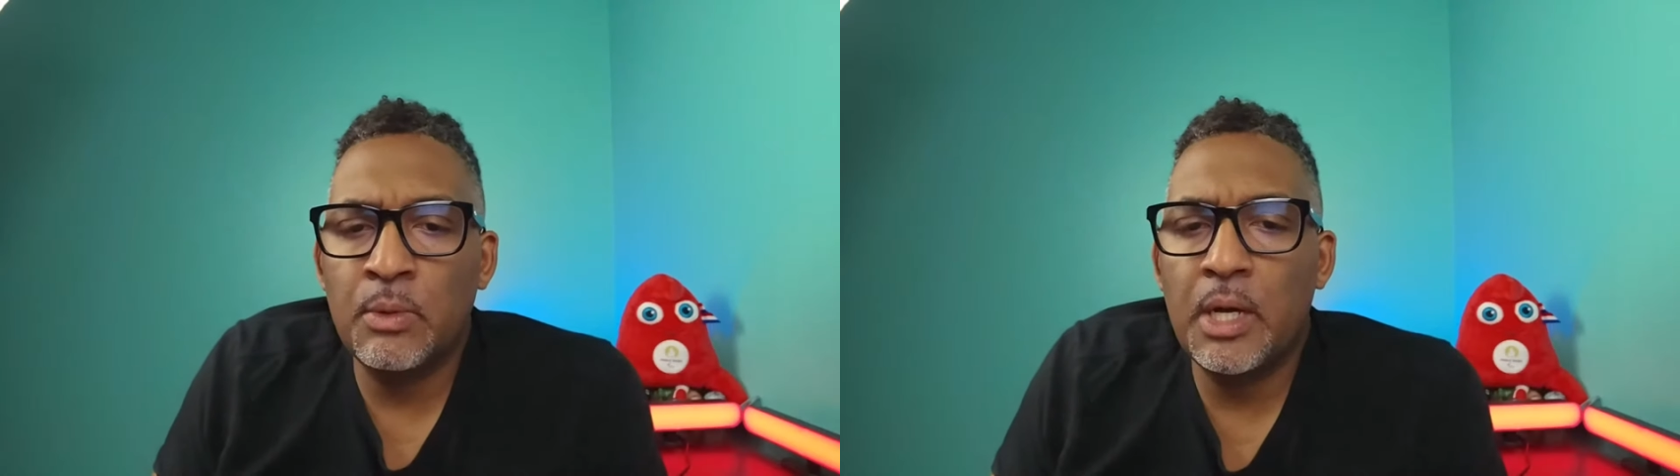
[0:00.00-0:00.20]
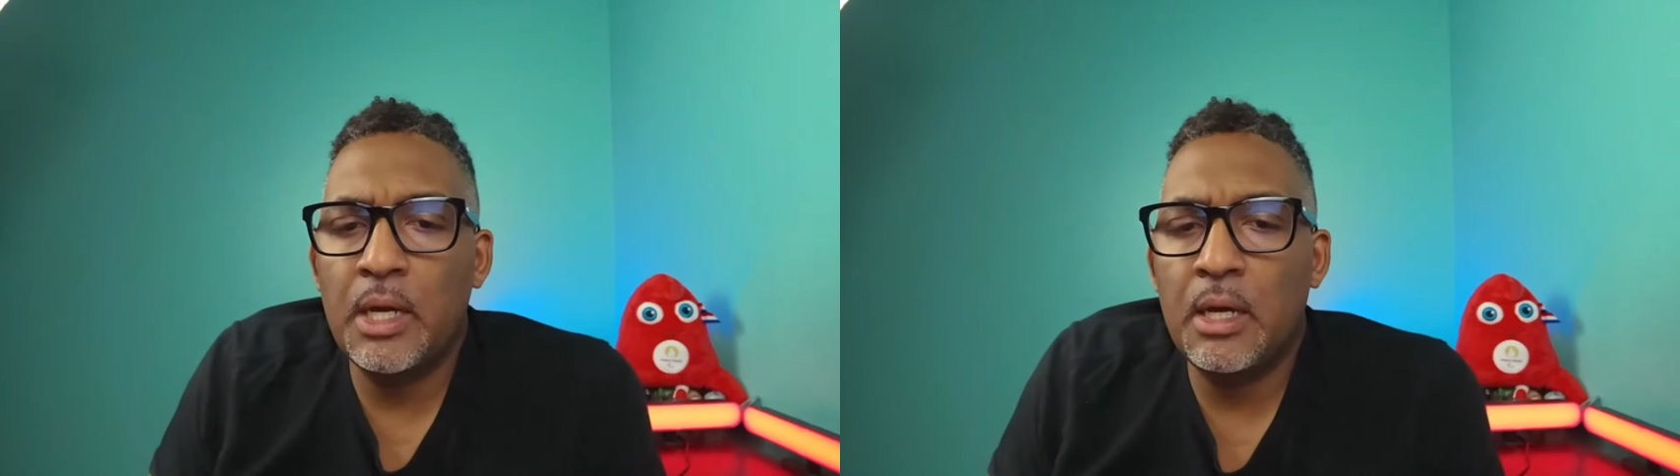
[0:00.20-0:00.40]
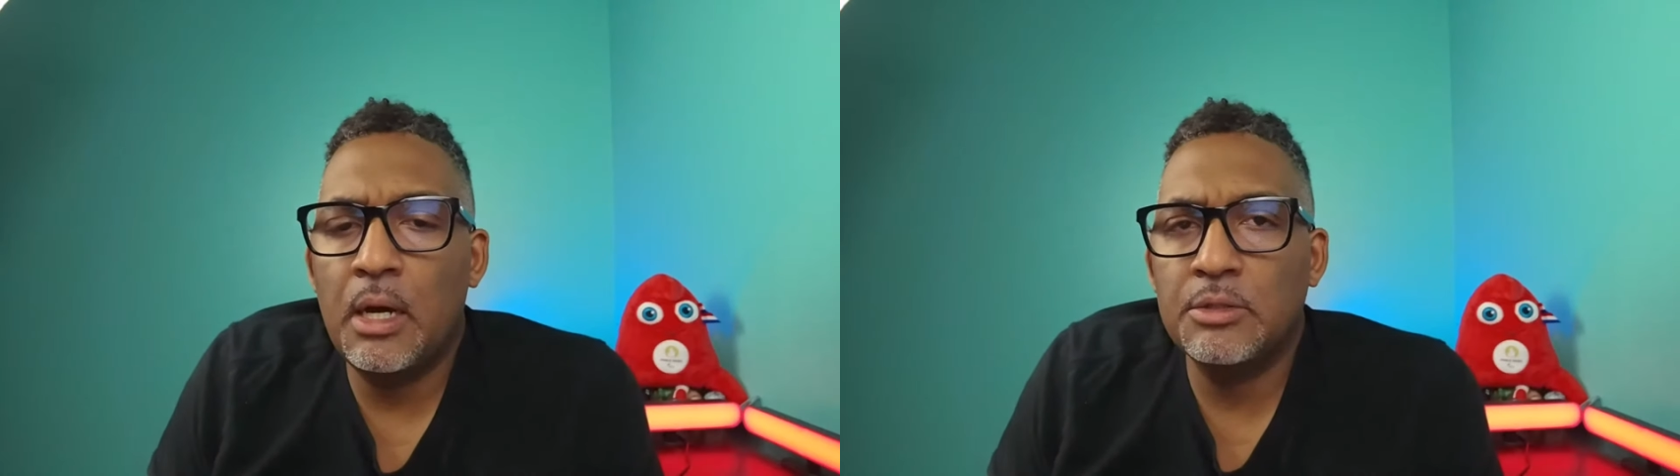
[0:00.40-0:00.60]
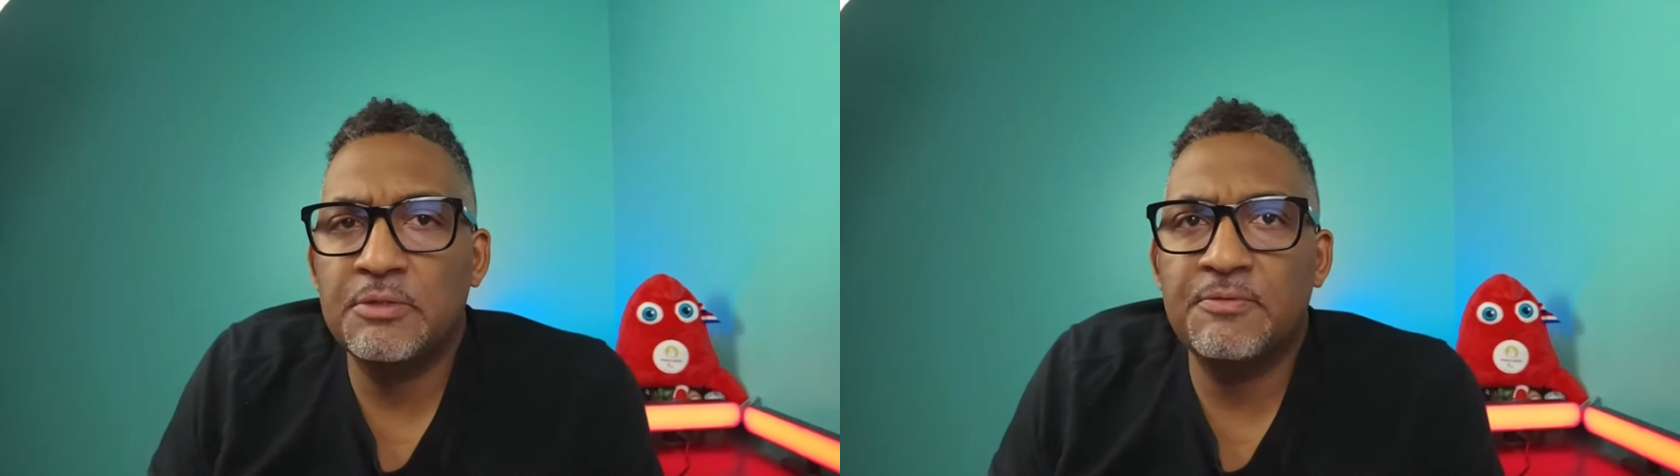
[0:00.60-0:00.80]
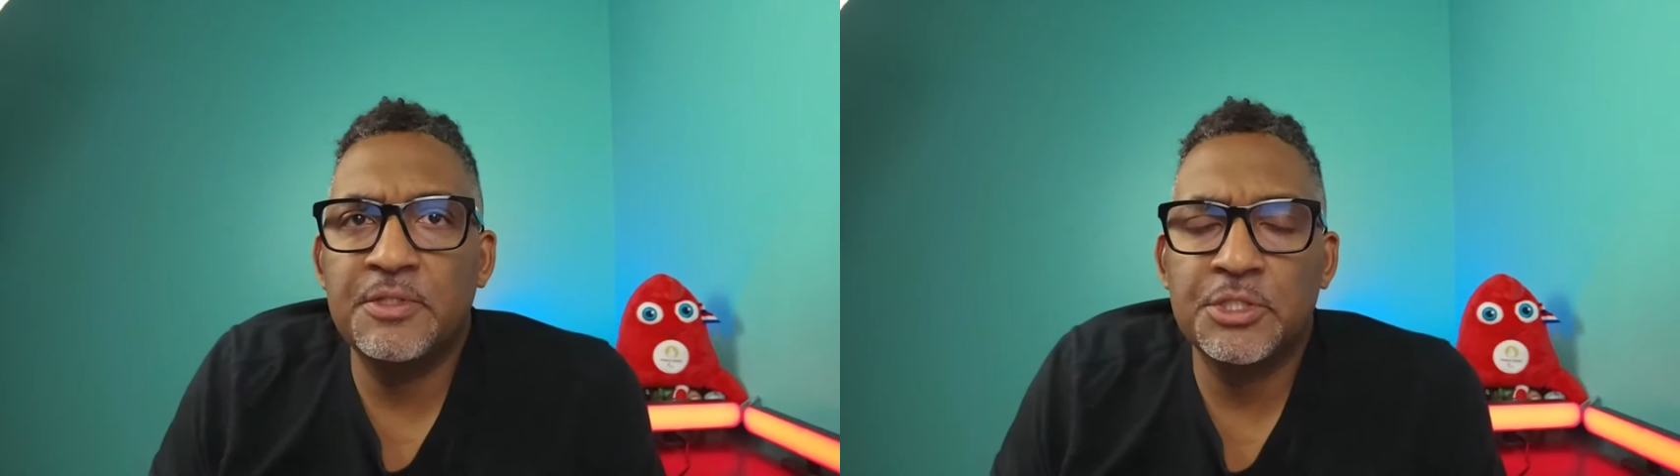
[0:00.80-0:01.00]
way how
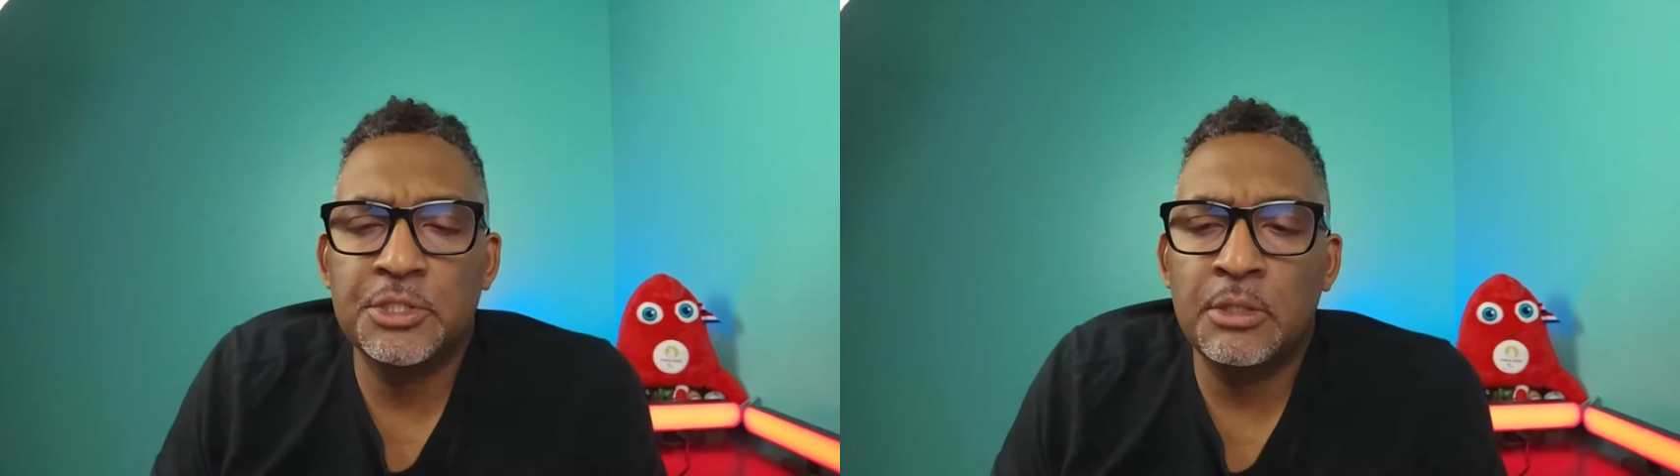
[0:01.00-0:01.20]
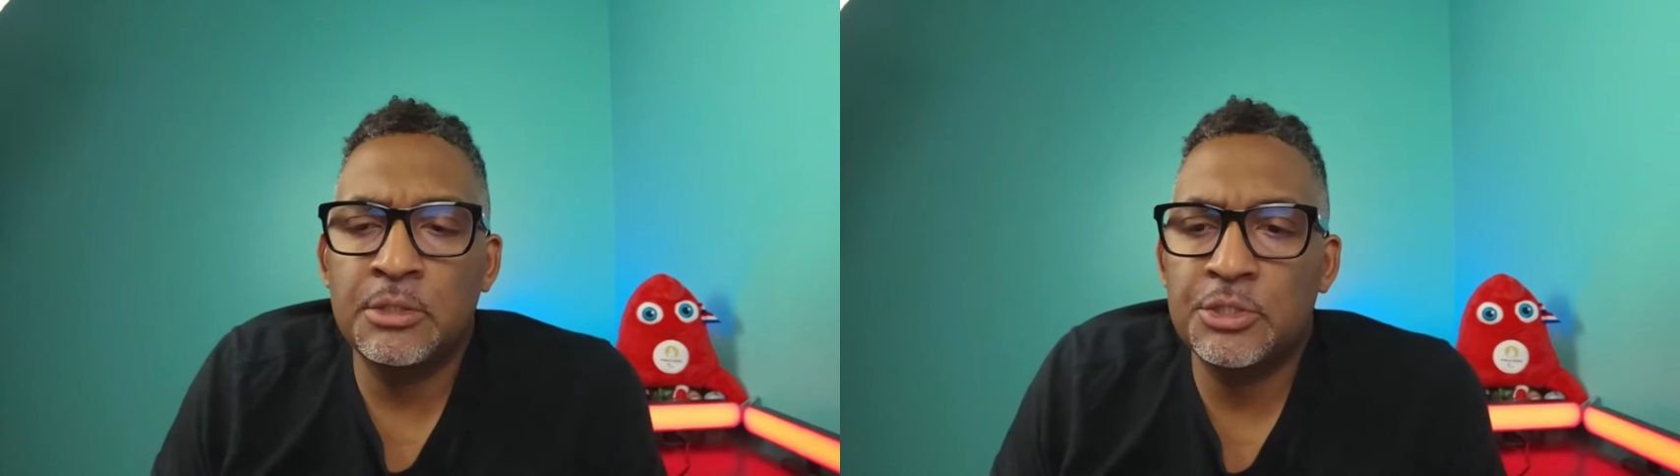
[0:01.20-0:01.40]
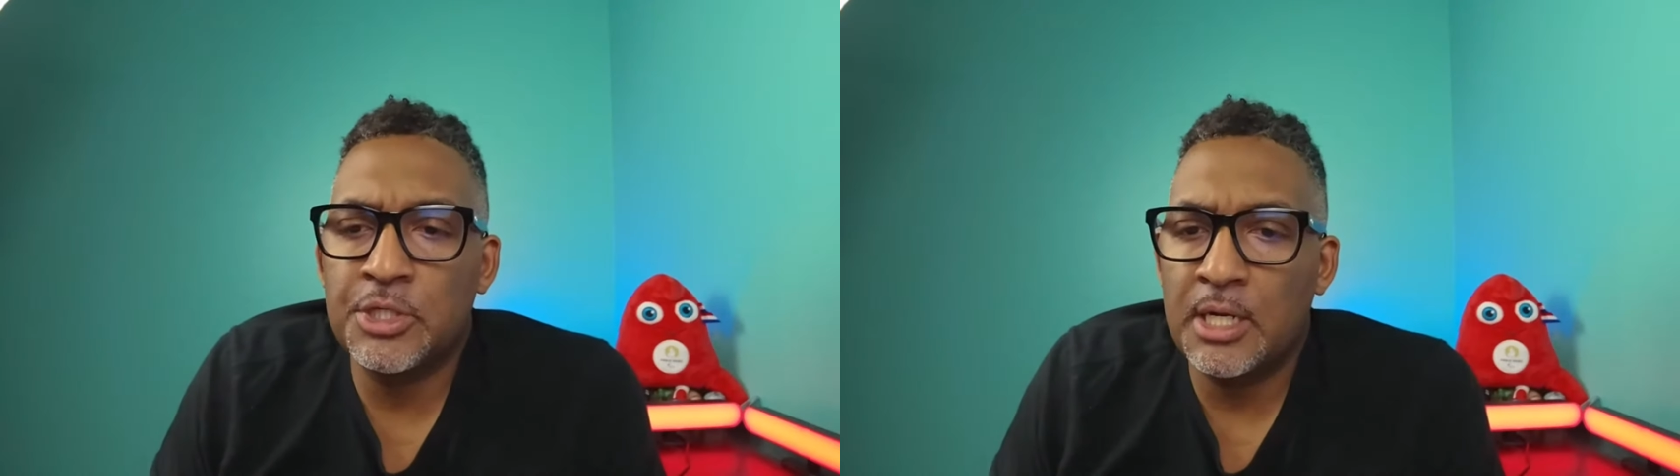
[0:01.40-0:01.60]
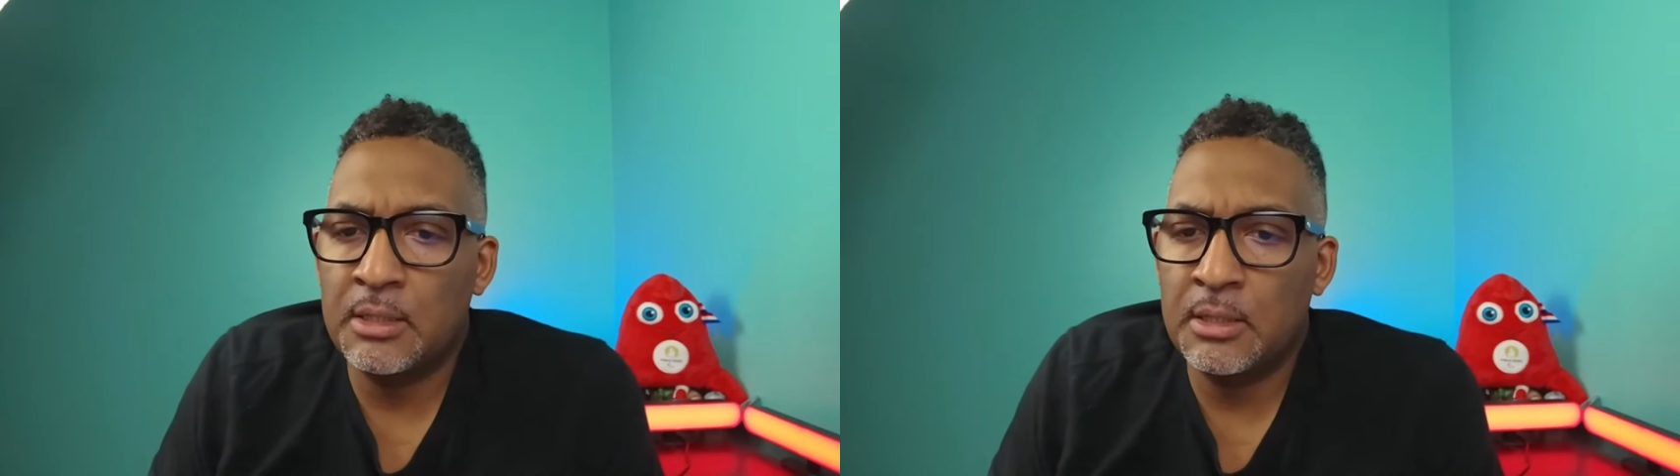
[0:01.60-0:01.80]
she finished down the track